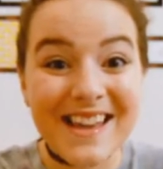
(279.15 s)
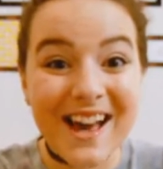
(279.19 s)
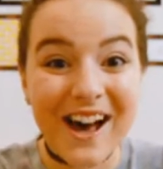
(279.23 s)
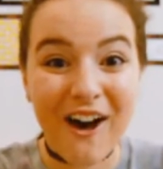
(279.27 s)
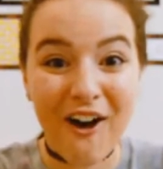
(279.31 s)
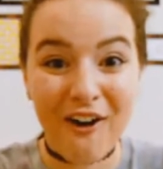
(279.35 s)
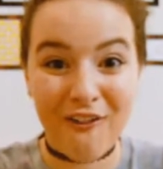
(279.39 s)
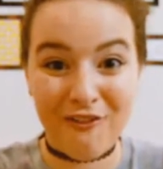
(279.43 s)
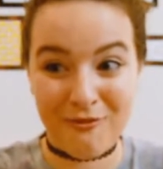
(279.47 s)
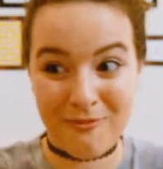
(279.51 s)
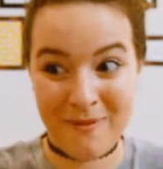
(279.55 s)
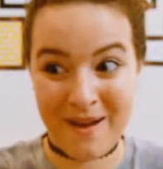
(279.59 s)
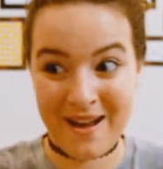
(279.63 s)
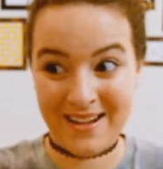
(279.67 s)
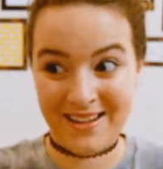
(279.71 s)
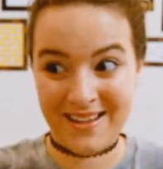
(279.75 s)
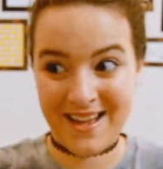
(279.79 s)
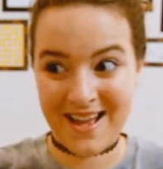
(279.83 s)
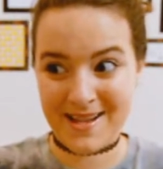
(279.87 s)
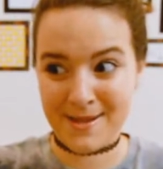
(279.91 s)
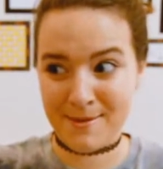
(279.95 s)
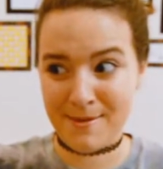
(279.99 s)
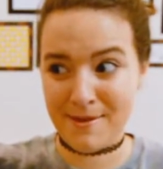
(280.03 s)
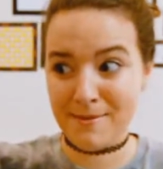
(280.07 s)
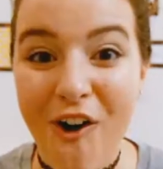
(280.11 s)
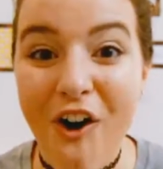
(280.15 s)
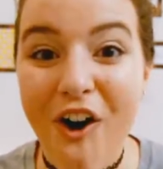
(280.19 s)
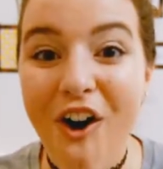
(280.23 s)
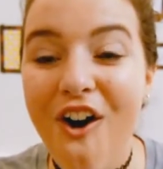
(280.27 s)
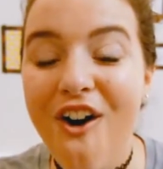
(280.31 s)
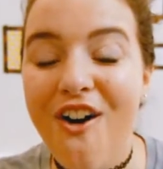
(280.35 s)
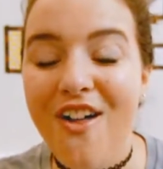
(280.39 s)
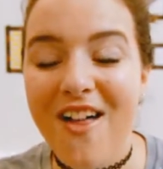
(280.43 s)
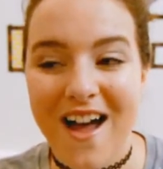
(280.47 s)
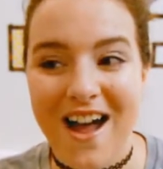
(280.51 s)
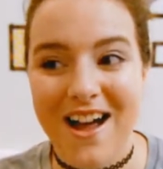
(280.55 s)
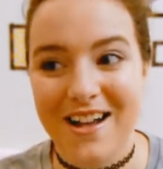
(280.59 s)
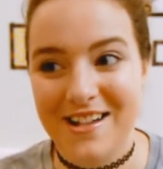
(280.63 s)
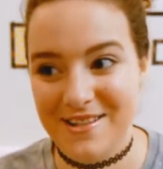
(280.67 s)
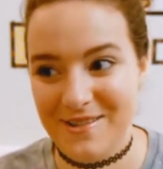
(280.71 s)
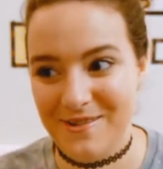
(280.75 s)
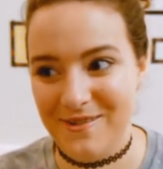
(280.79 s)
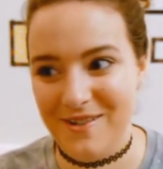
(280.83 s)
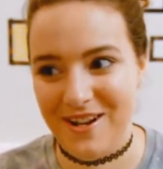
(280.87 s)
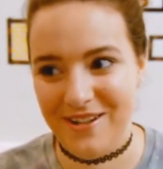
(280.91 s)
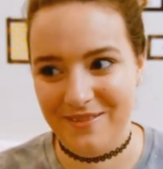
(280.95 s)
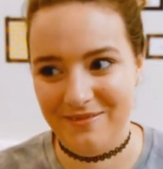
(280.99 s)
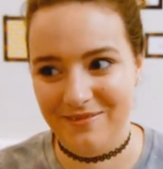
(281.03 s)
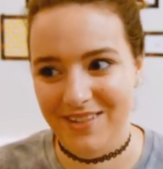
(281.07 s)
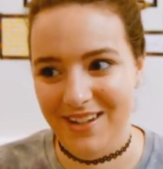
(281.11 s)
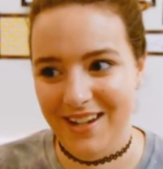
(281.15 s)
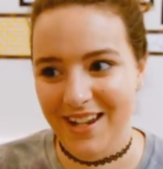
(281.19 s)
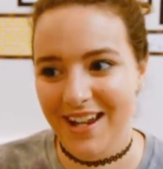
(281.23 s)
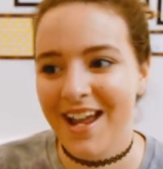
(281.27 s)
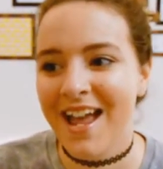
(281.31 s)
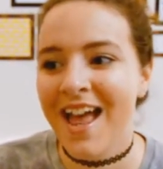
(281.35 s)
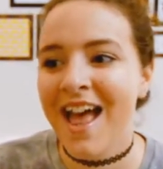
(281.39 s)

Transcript: of my classmates. All eyes are on me.